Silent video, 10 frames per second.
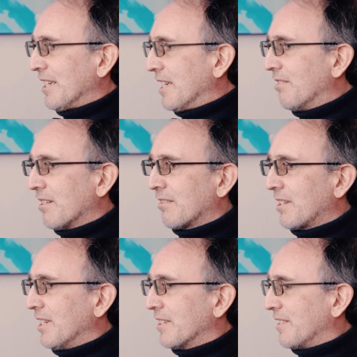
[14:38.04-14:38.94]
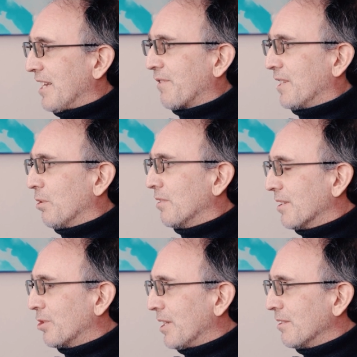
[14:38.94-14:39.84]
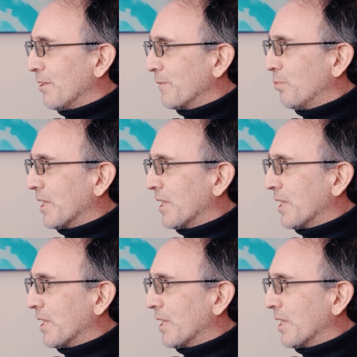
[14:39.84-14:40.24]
either there is nothing on the agenda of